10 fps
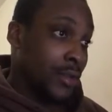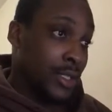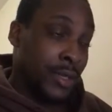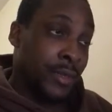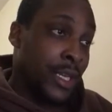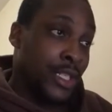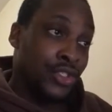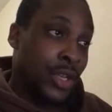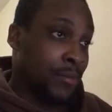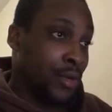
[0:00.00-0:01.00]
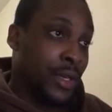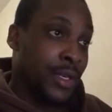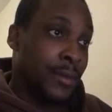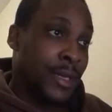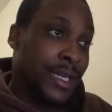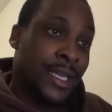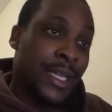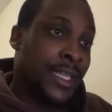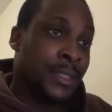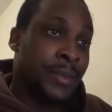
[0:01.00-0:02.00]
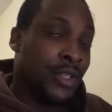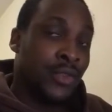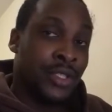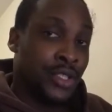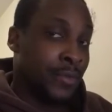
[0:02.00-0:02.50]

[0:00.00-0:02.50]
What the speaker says: because I'm looking at Trey Burke, but he hasn't been doing